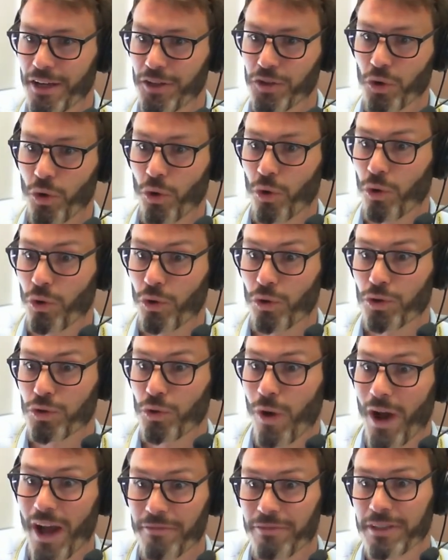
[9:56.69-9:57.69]
you're
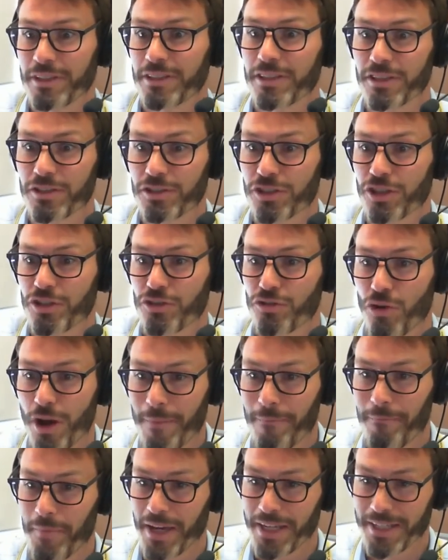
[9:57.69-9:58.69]
having to try
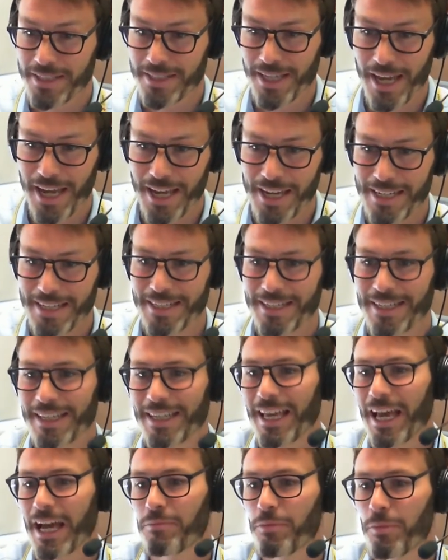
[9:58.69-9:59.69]
and maintain
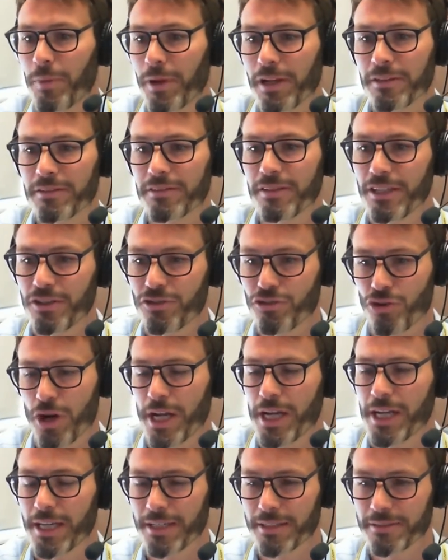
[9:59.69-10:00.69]
capability,
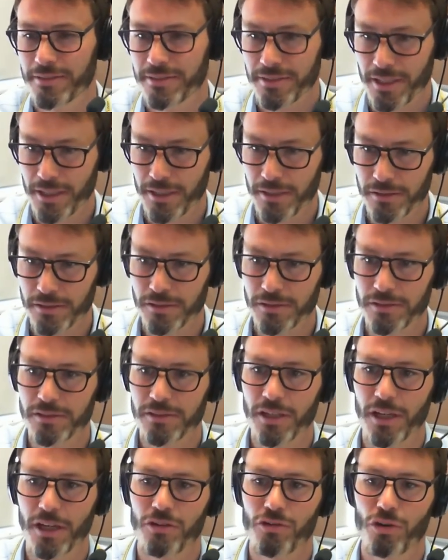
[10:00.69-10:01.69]
training, and
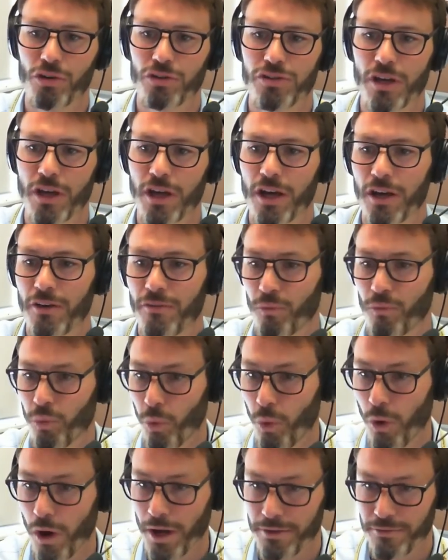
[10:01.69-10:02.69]
skills across a
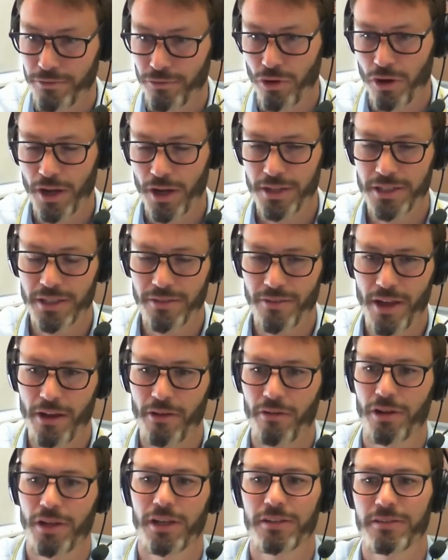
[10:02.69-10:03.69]
wide variety of
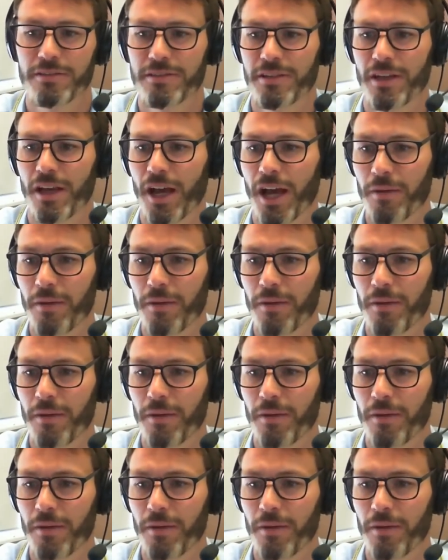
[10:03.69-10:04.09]
areas,